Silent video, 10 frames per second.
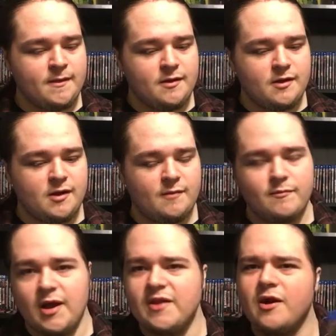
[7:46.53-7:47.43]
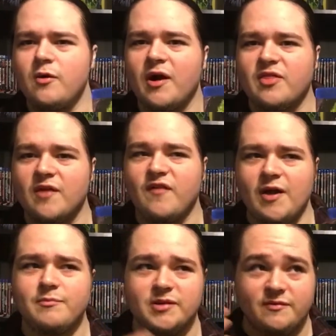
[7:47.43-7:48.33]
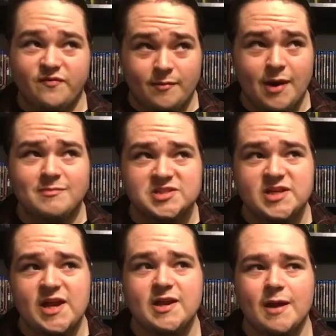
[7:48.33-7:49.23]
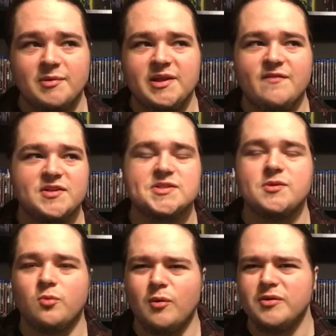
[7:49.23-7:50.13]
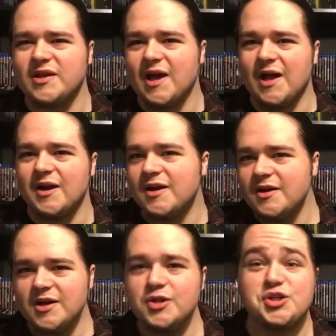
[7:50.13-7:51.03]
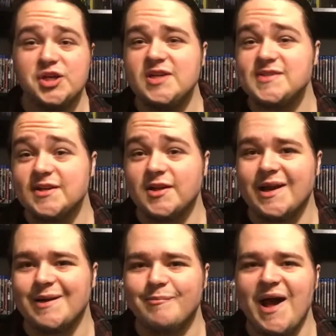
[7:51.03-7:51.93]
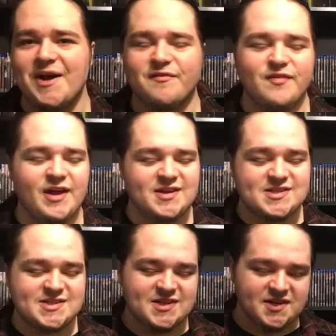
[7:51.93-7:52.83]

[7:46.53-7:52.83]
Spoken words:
I know, if I'm not mistaken, I believe this is the one with the kind of cheesy looking bad effects.